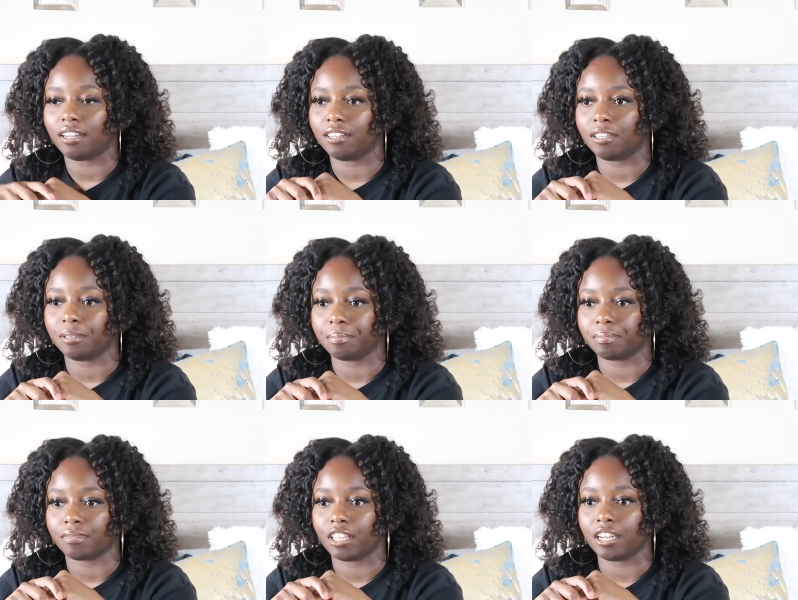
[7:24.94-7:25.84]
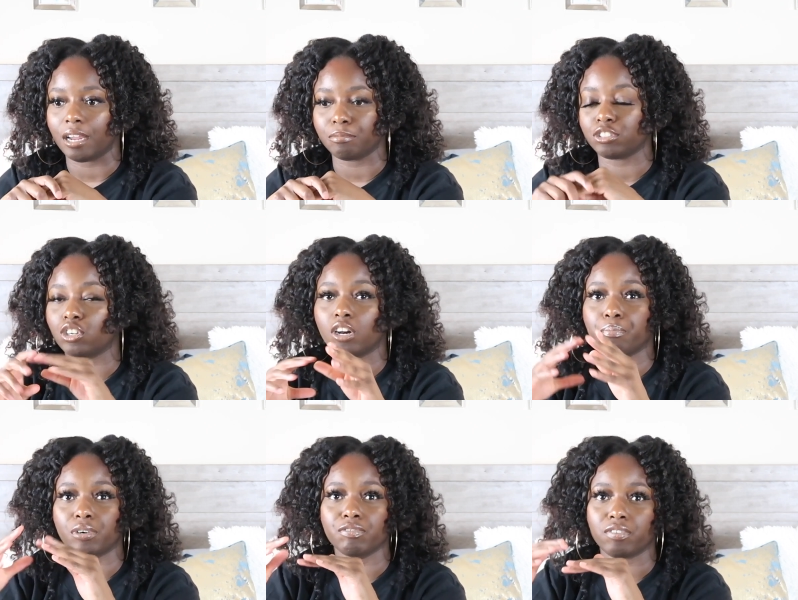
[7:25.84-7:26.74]
And I'm just gonna
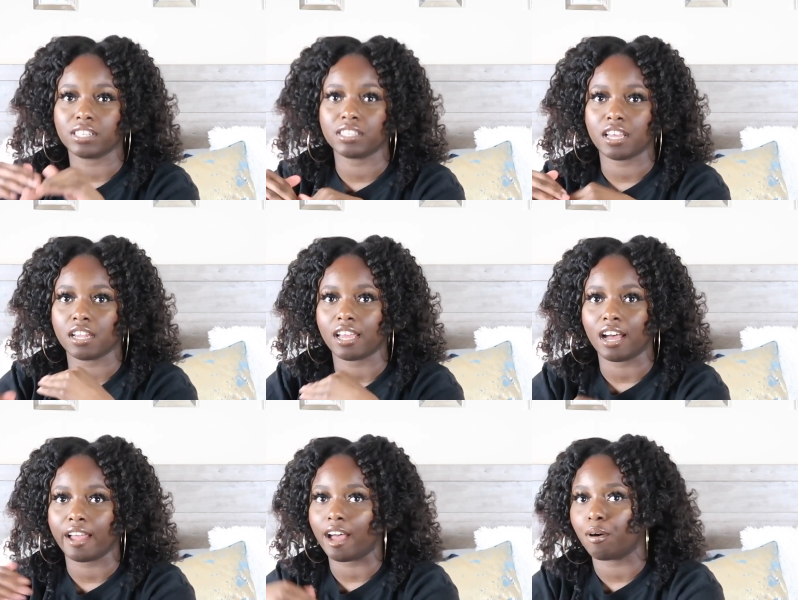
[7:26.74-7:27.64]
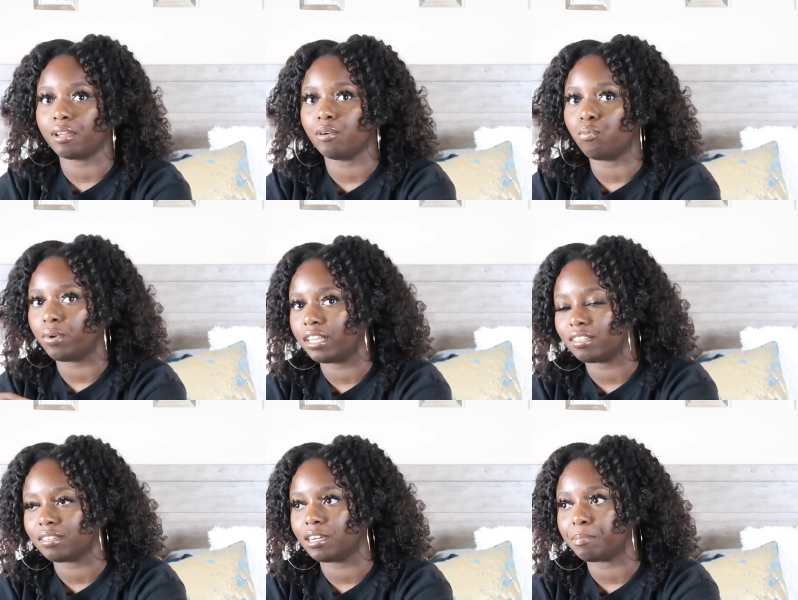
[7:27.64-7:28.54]
briefly tell y'all how it went
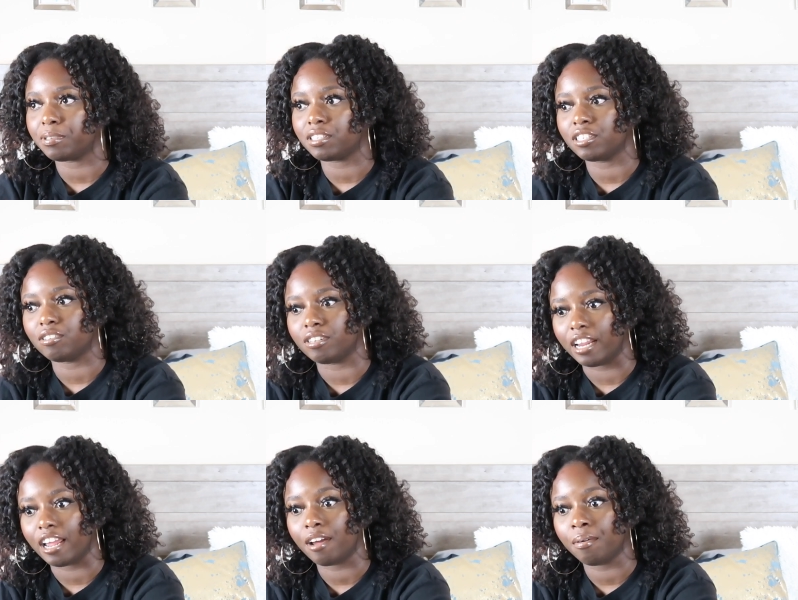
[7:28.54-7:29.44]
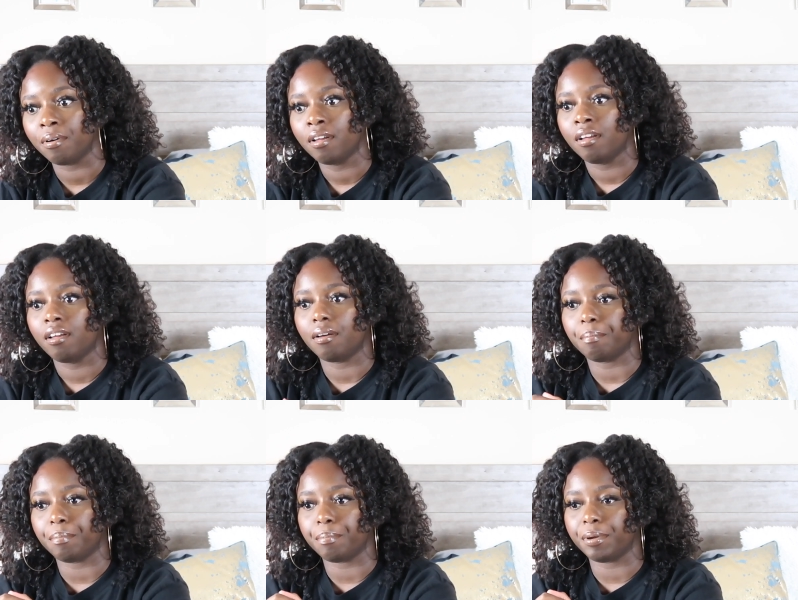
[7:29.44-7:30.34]
up until now.
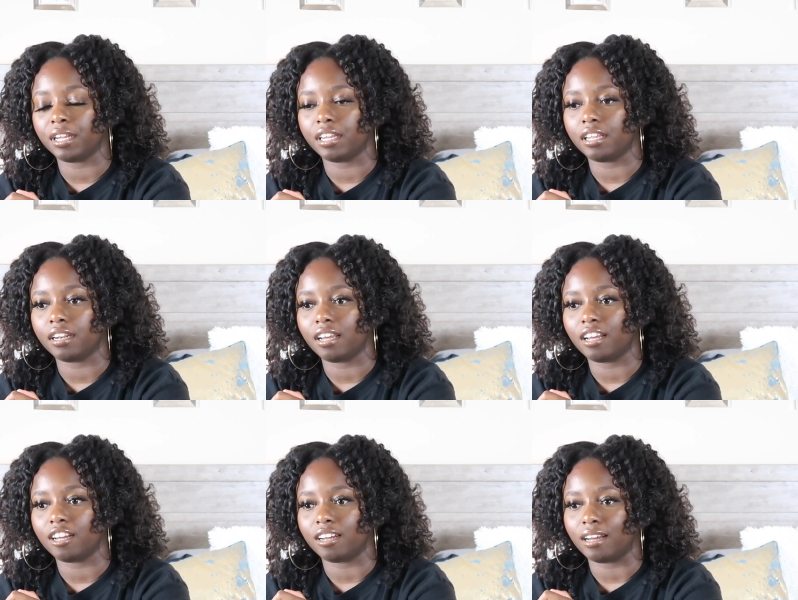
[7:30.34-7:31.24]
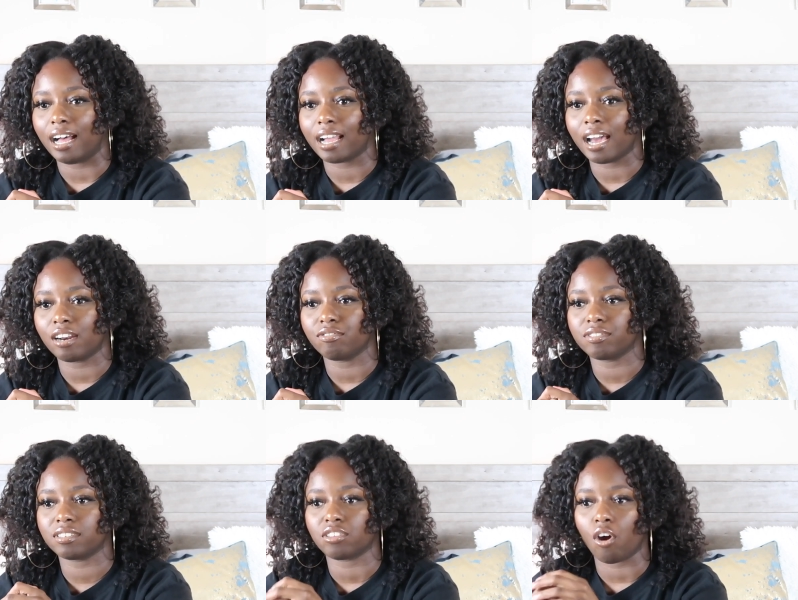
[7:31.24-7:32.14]
But I kind of
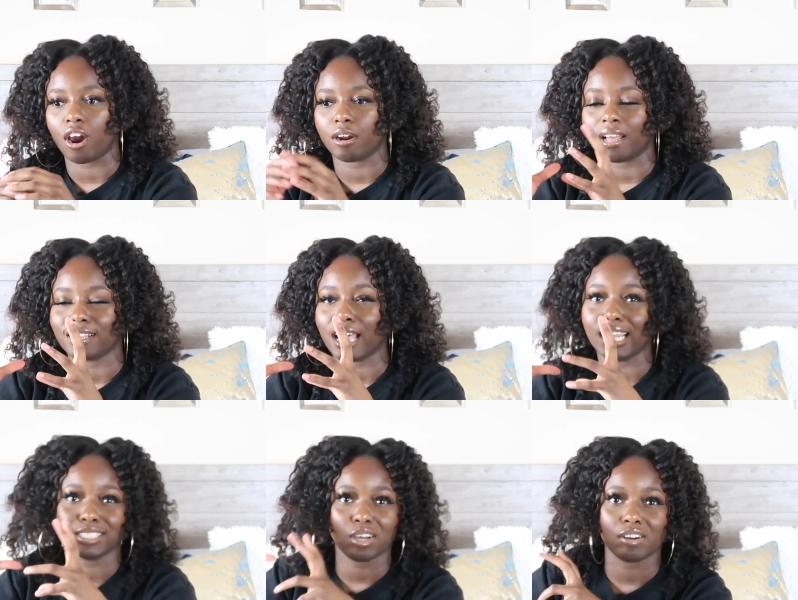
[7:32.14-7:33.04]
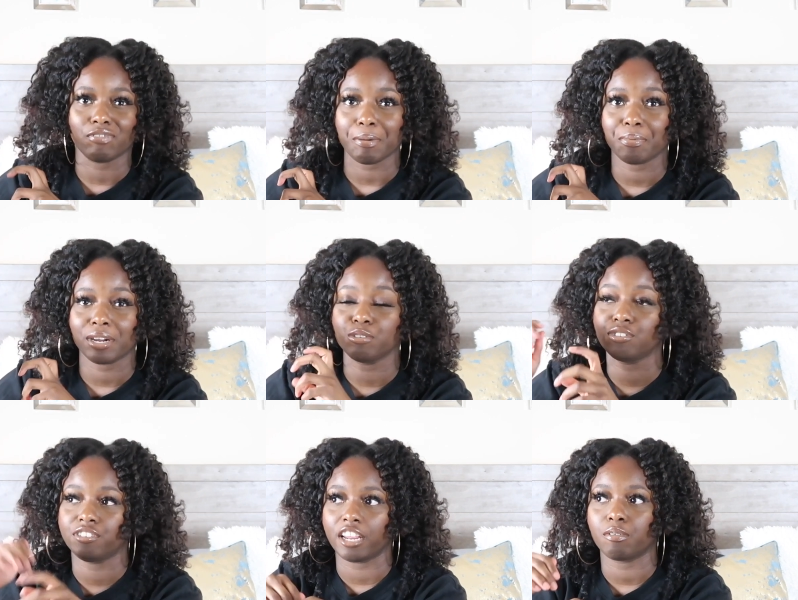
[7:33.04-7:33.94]
started February. It
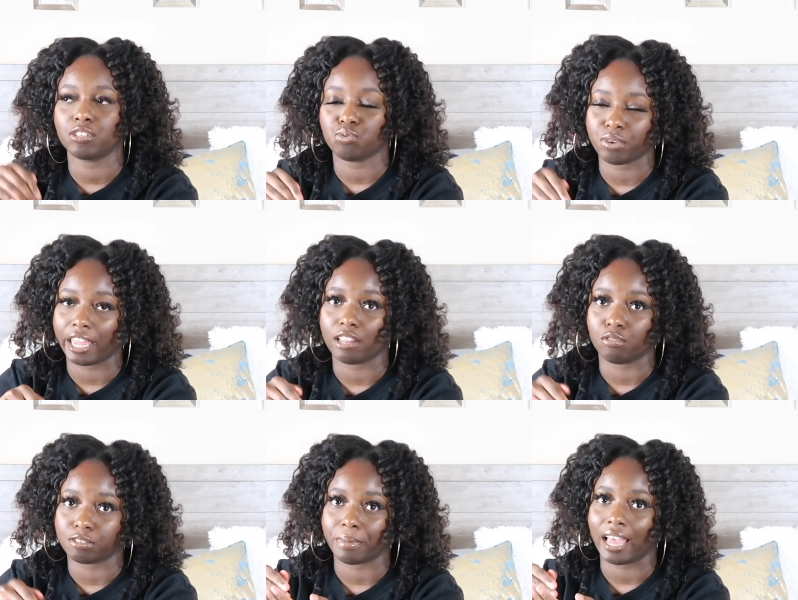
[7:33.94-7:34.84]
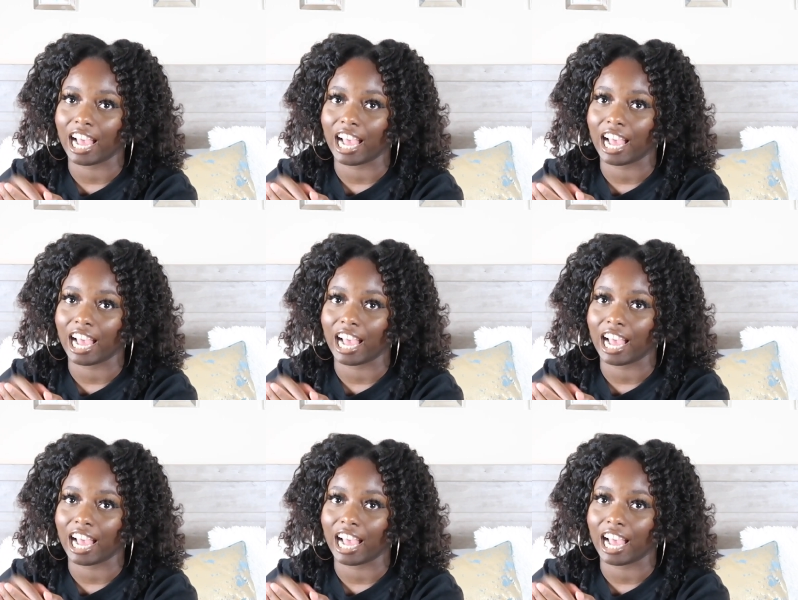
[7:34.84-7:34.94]
was January 28th was my